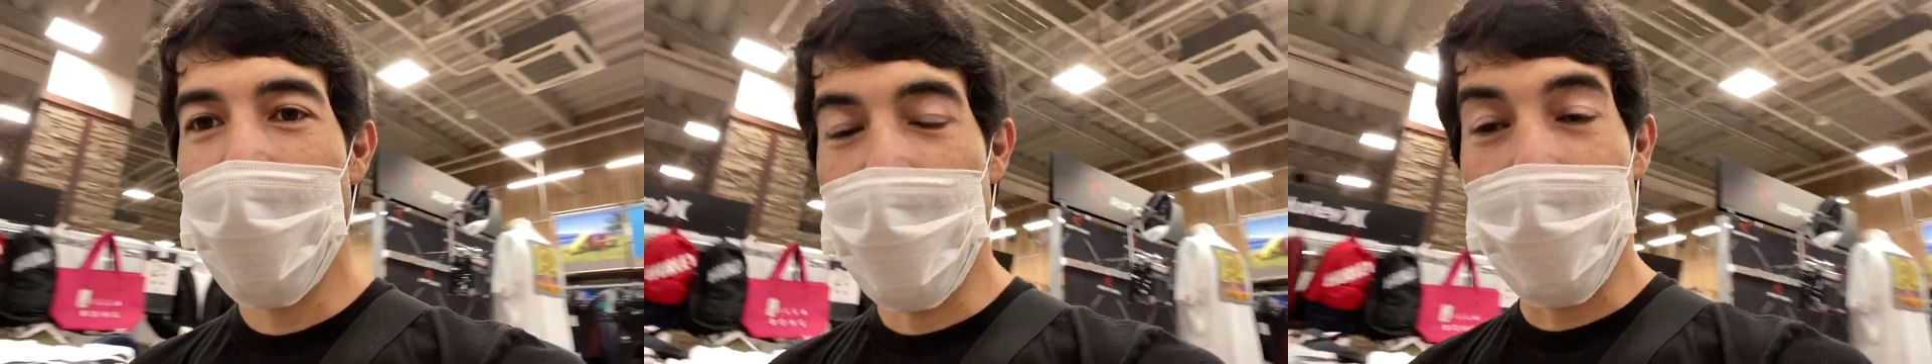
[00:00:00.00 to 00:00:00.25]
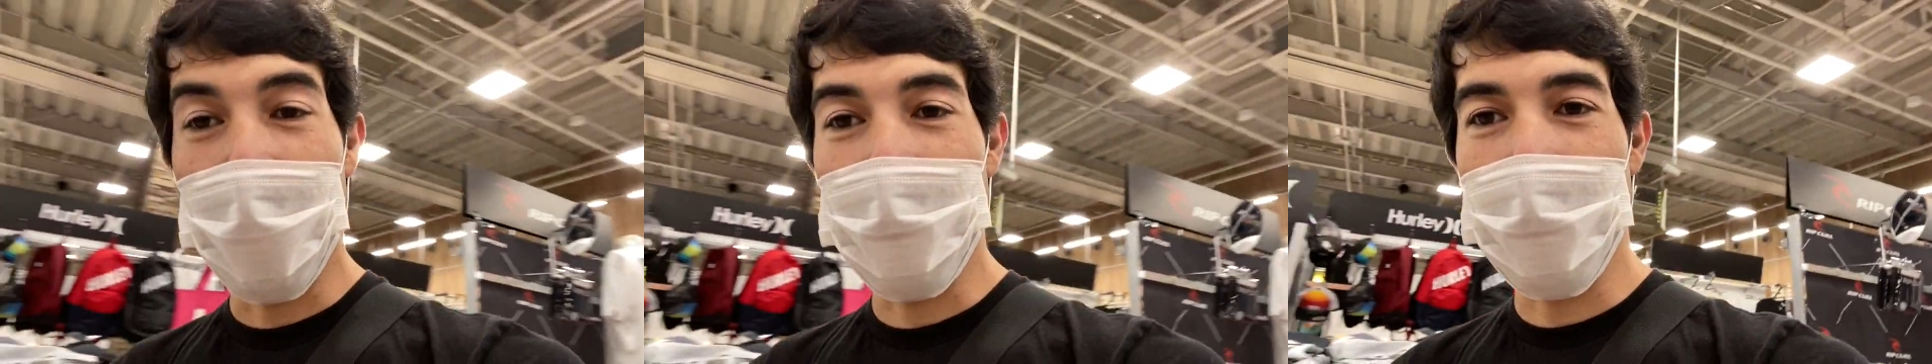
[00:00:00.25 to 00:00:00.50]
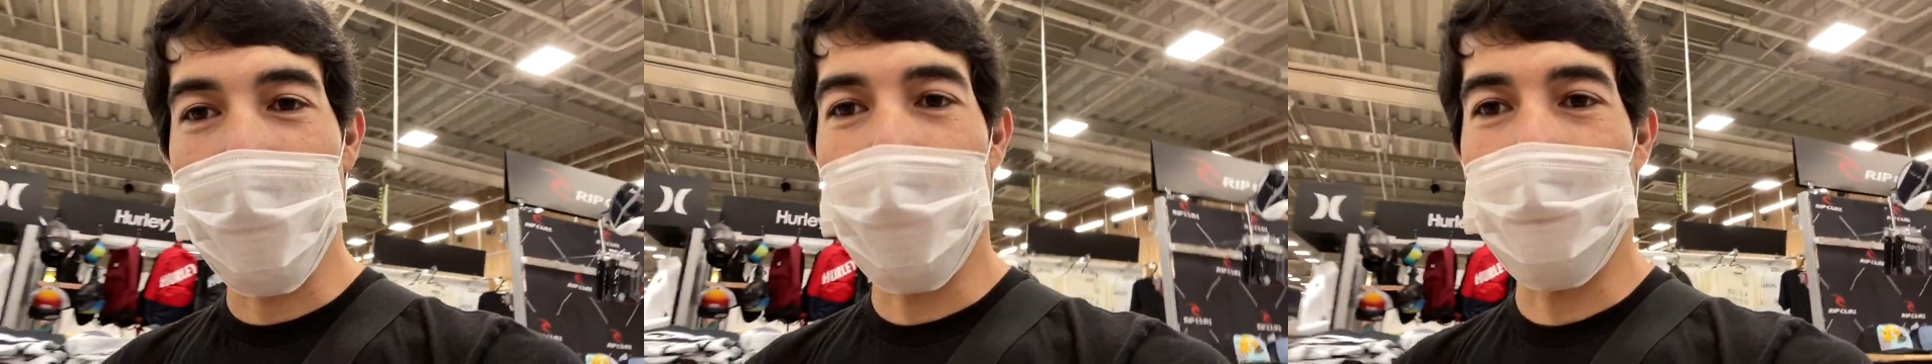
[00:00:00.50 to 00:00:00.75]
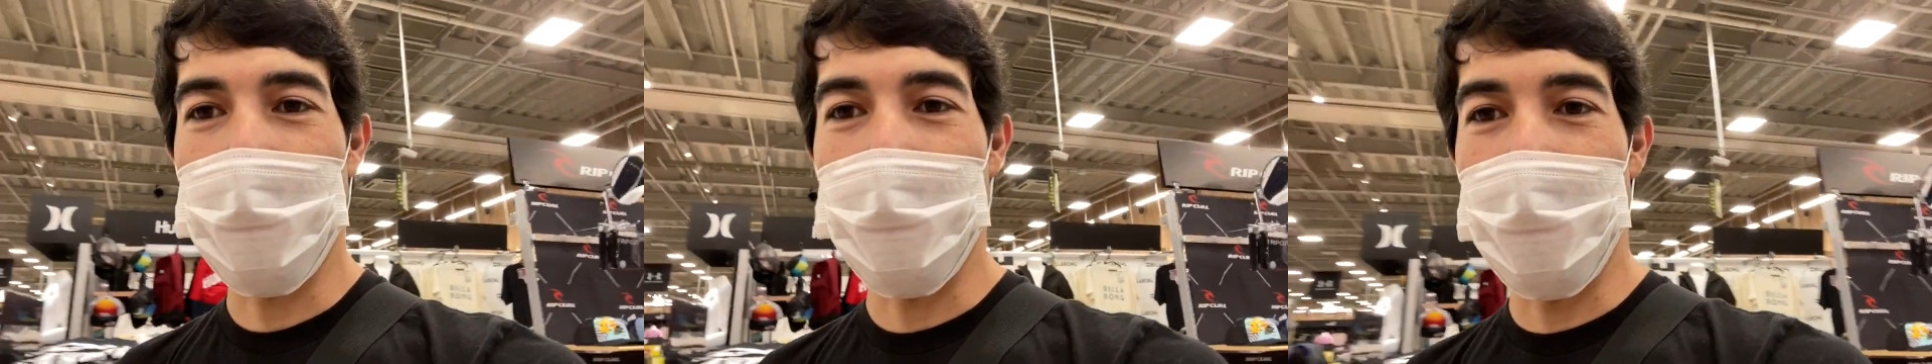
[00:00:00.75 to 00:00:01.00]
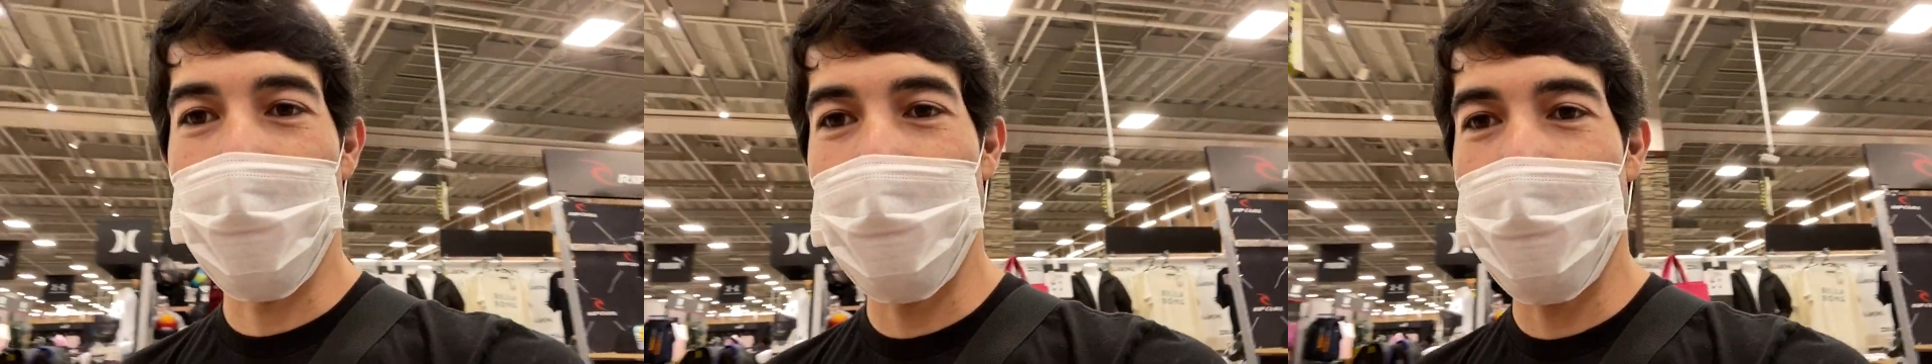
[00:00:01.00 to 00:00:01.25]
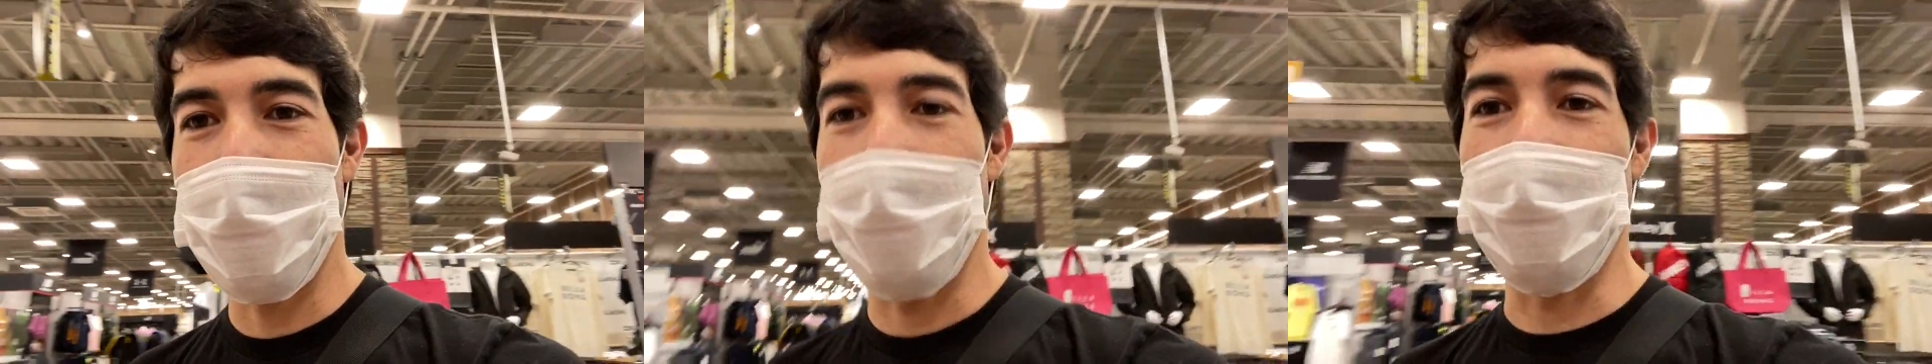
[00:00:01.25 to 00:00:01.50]
and I thought it was a good opportunity to
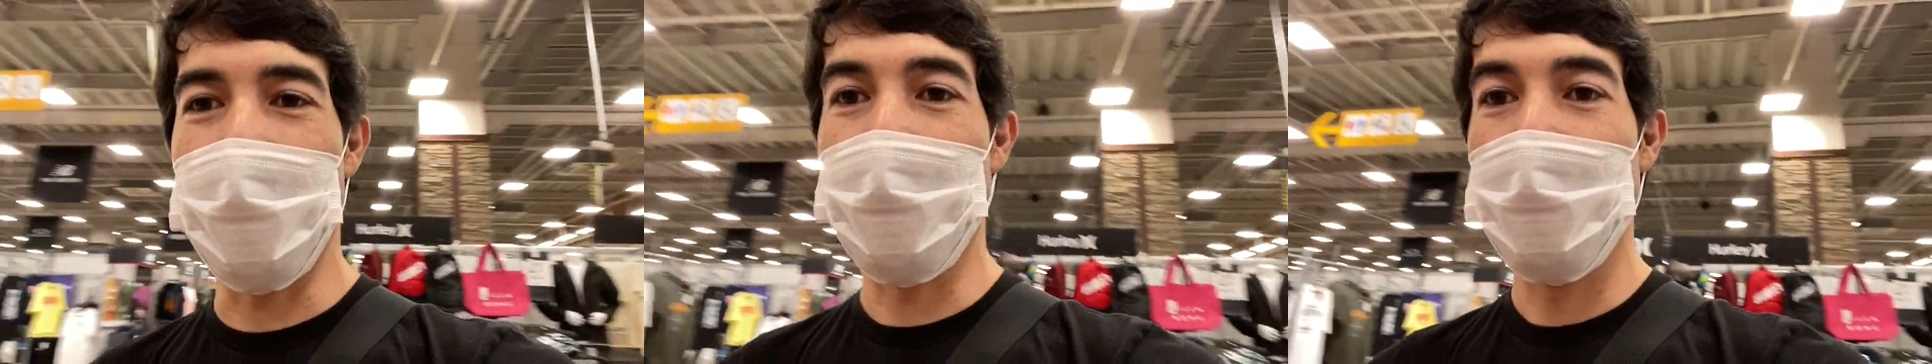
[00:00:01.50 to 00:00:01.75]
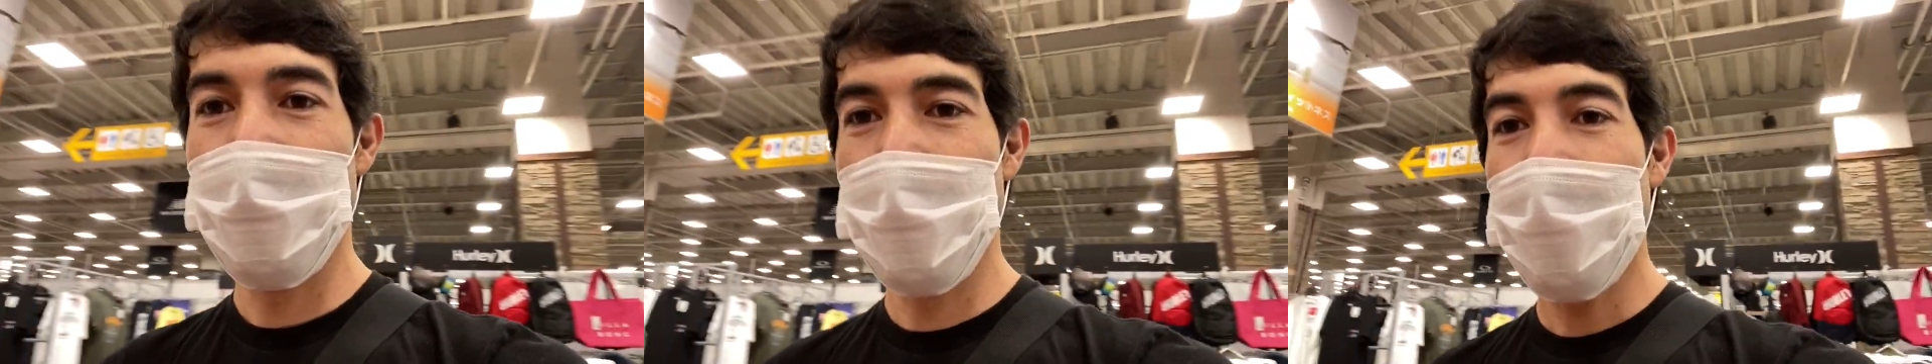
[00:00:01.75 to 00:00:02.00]
show you guys this.